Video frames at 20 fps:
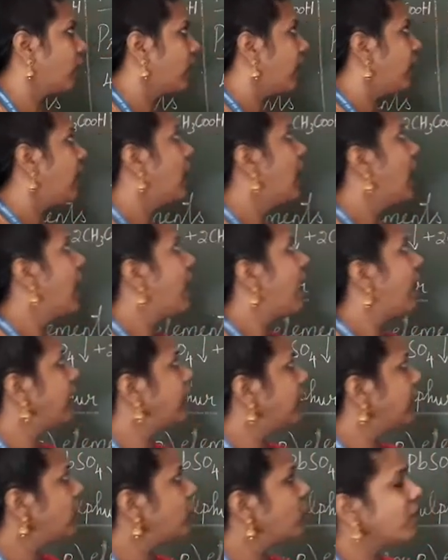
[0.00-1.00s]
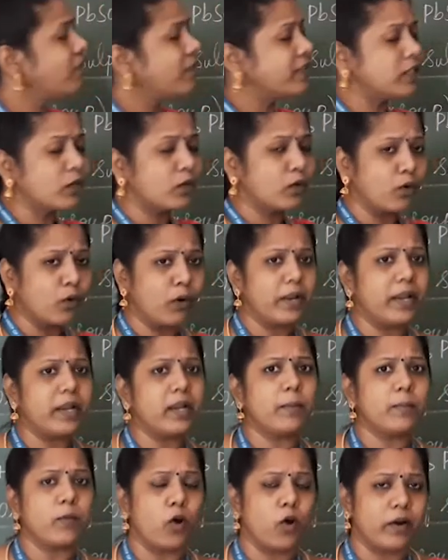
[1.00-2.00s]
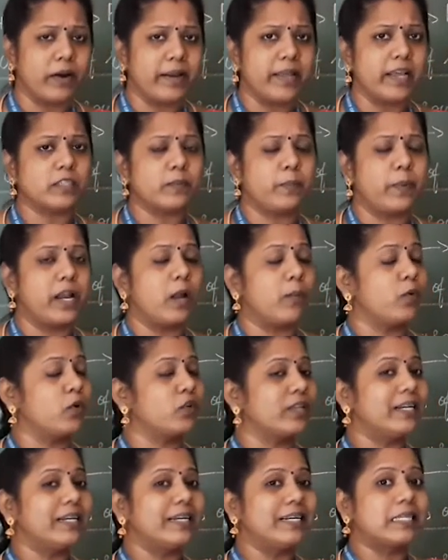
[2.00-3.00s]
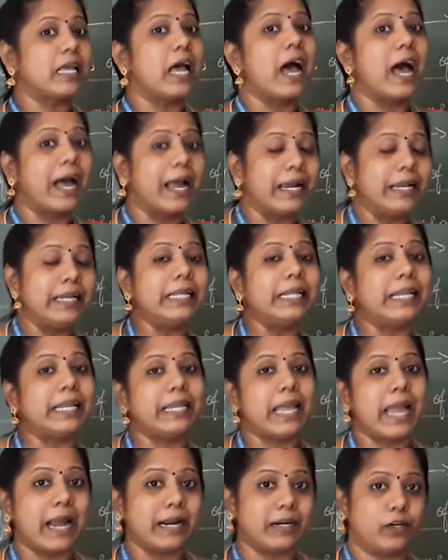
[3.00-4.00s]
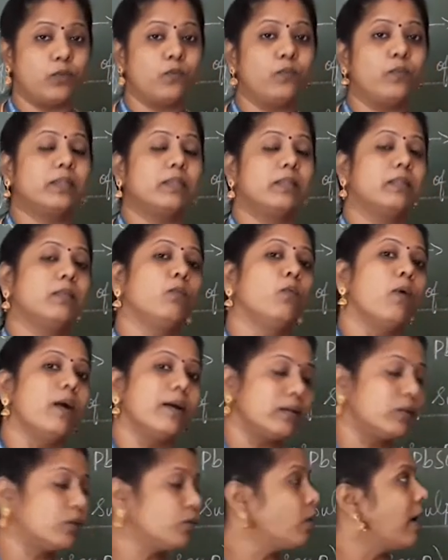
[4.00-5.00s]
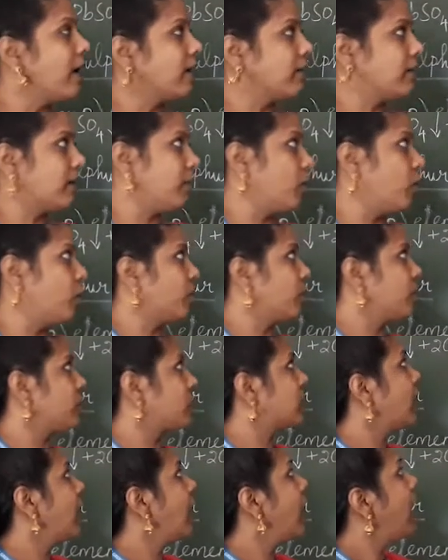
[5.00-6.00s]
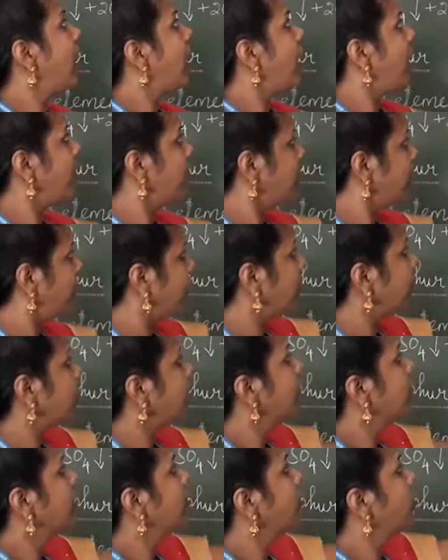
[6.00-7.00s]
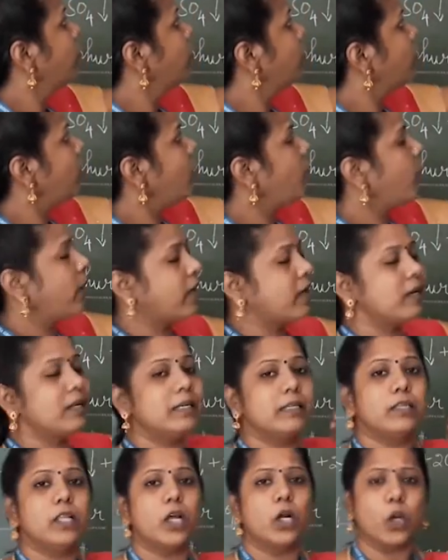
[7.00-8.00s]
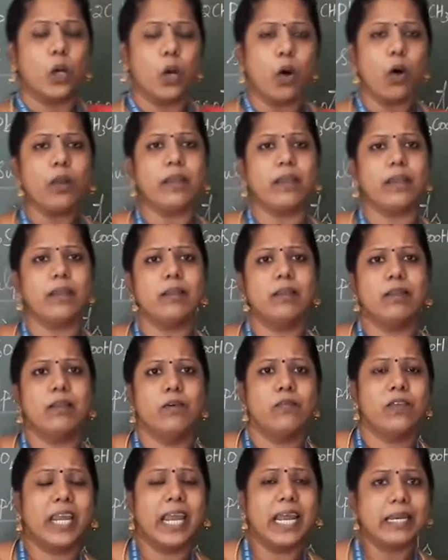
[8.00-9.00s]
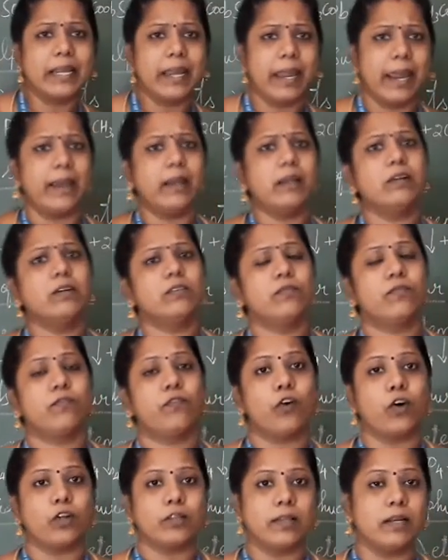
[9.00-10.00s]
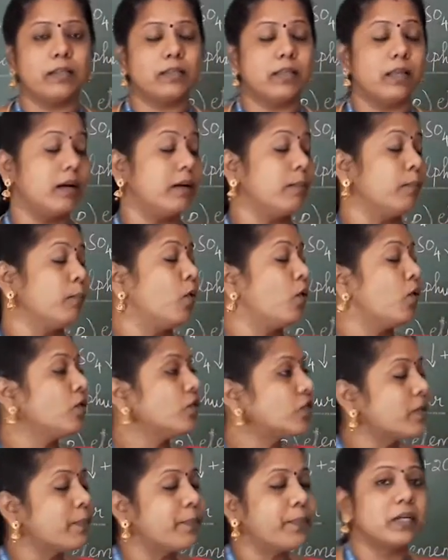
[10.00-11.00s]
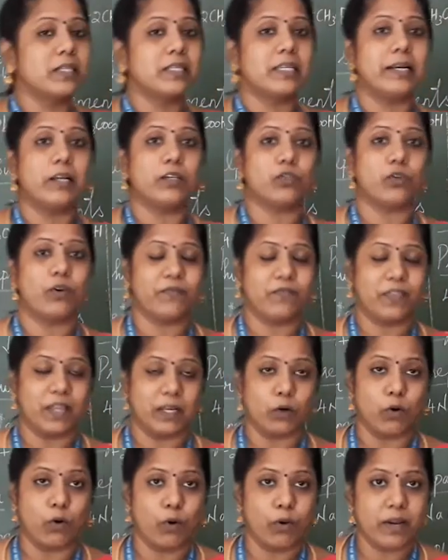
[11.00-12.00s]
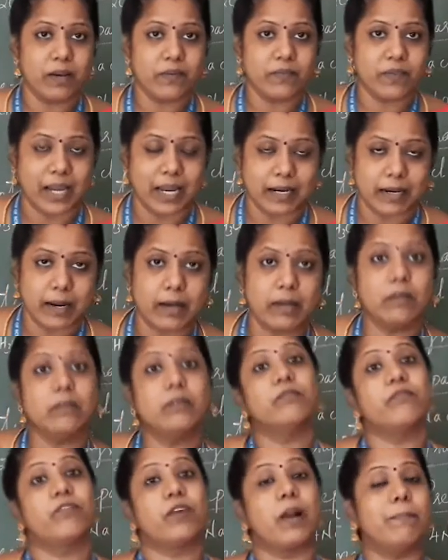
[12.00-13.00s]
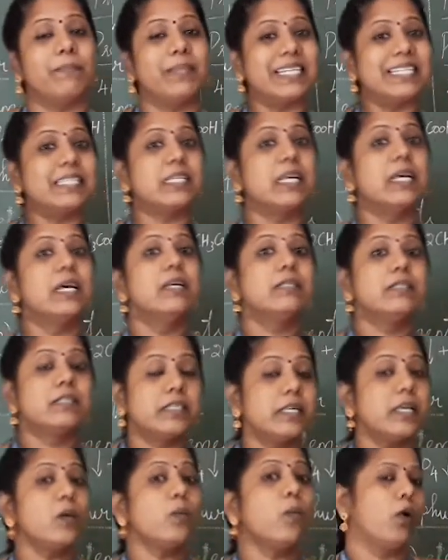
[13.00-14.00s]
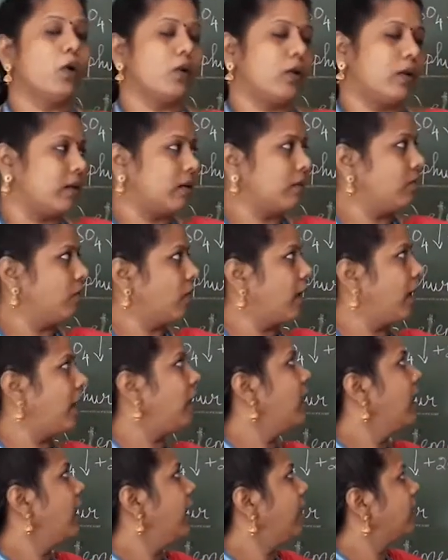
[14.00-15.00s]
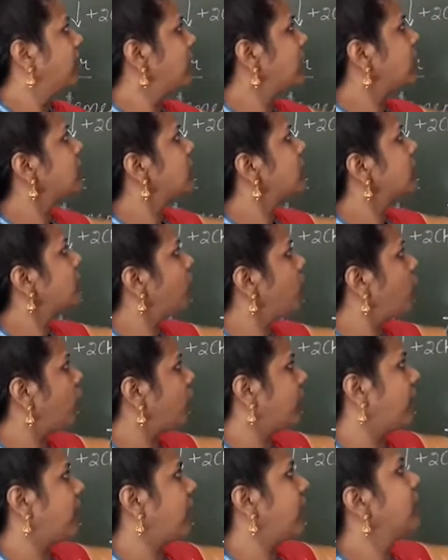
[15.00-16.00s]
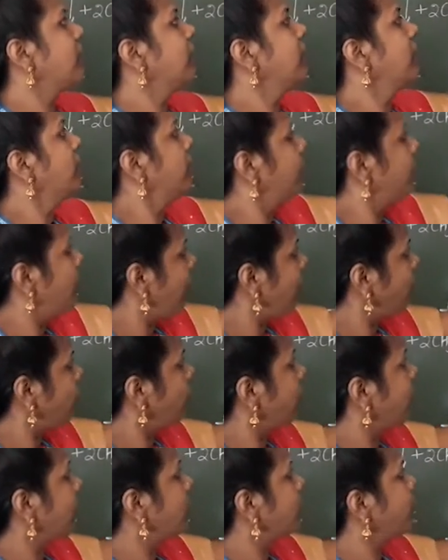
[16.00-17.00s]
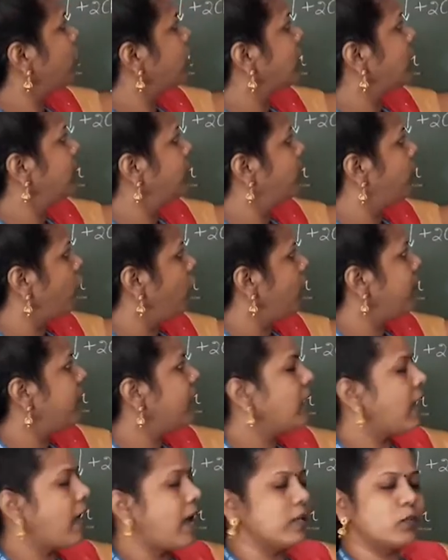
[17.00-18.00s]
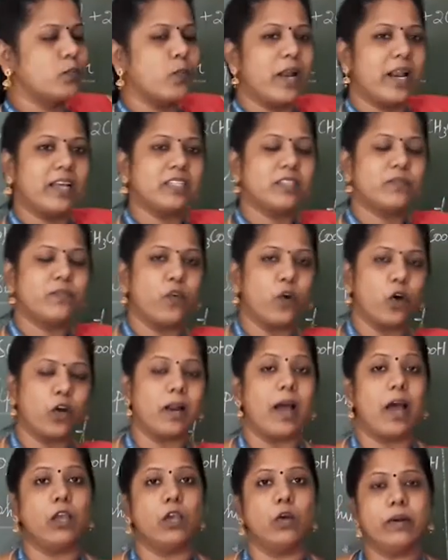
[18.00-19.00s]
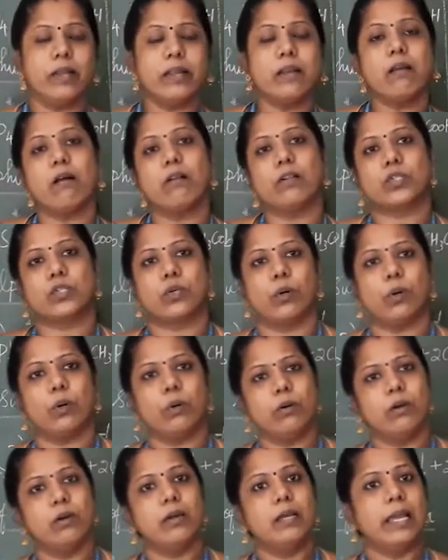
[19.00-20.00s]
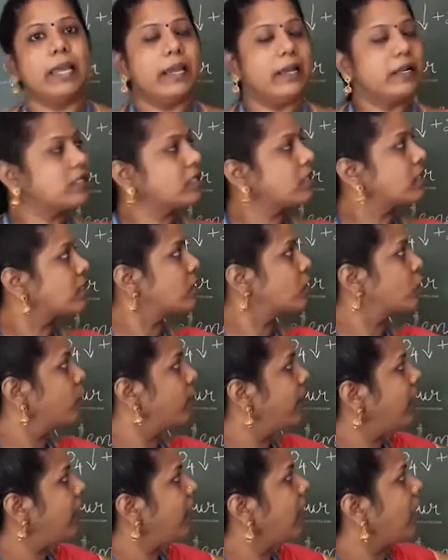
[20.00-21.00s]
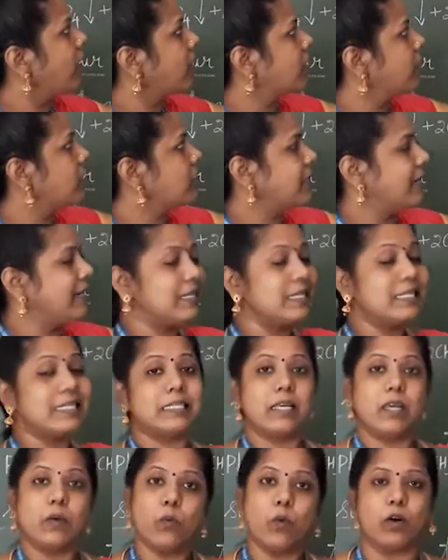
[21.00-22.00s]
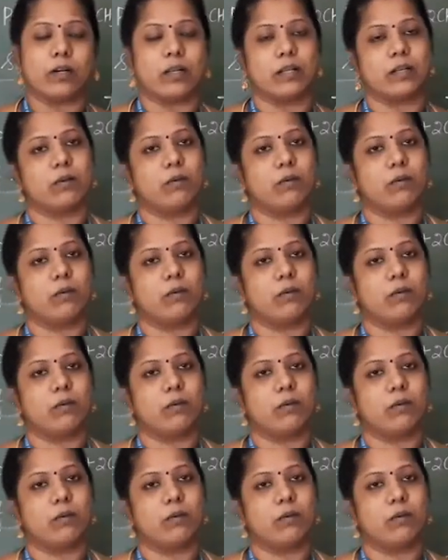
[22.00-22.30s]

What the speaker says: Okay, and then go for the chlorine, I am already explained about that, it's a highly reactive with one to another molecules. And then moreover the chlorine we can get for that the most percentage of the chlorine we can get from this sea water. Okay, in this sea water we have to get for the bromine as well as for iodine also, it's to be occurs in this sea water.